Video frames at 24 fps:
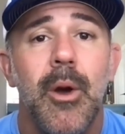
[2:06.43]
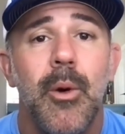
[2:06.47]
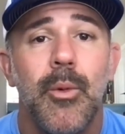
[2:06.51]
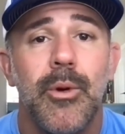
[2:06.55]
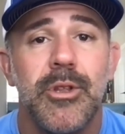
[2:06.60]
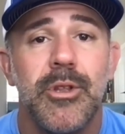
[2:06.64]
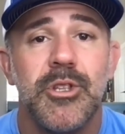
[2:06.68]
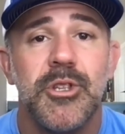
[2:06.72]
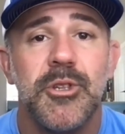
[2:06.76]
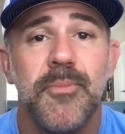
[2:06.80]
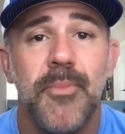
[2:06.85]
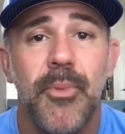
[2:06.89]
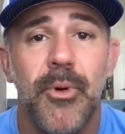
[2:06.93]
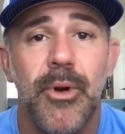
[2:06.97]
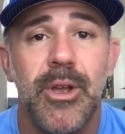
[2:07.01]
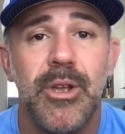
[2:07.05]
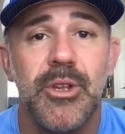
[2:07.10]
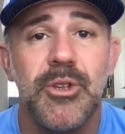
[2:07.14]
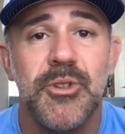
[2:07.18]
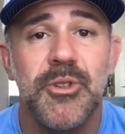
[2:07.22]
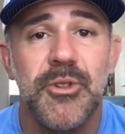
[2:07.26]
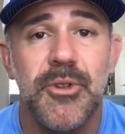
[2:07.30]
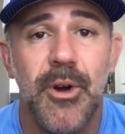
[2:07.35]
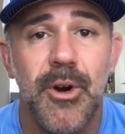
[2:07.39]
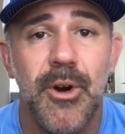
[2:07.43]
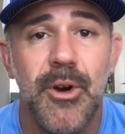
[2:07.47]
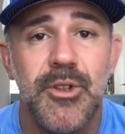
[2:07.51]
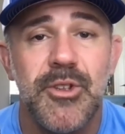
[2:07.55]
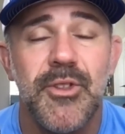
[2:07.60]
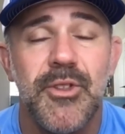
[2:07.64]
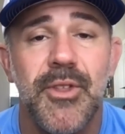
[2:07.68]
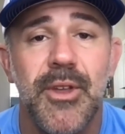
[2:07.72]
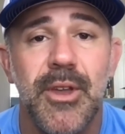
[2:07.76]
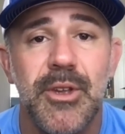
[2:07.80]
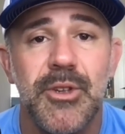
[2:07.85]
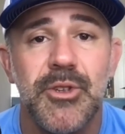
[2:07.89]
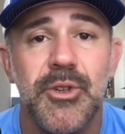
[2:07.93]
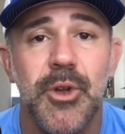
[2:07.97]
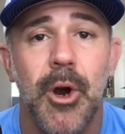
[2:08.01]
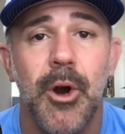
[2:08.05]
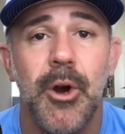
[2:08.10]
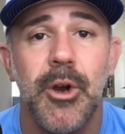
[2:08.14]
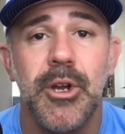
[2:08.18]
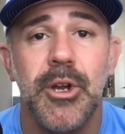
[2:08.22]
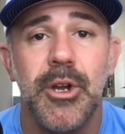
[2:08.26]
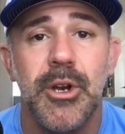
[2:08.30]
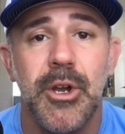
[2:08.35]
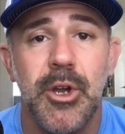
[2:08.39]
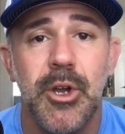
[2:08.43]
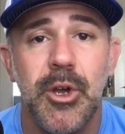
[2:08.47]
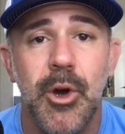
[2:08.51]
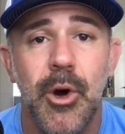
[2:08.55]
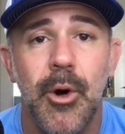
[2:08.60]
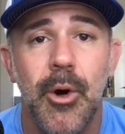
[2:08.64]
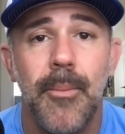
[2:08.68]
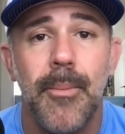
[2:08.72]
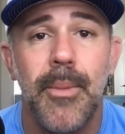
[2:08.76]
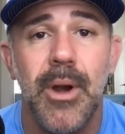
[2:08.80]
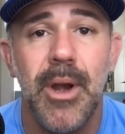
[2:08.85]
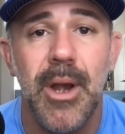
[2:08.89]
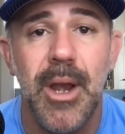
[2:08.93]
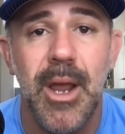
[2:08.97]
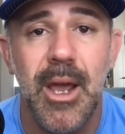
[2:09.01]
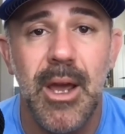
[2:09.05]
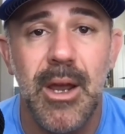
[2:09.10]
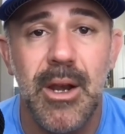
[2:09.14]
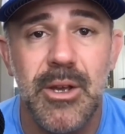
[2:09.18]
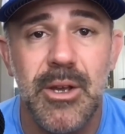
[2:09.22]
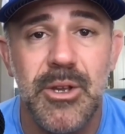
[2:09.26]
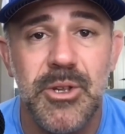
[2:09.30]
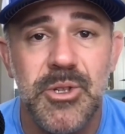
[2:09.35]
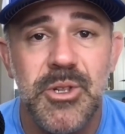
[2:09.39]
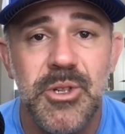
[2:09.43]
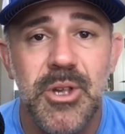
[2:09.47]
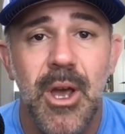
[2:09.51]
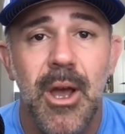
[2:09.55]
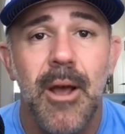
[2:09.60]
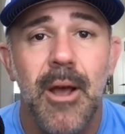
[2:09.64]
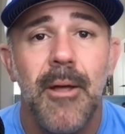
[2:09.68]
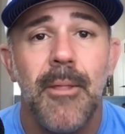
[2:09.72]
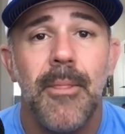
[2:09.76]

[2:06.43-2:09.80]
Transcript: When spring starts, things are going to go bananas.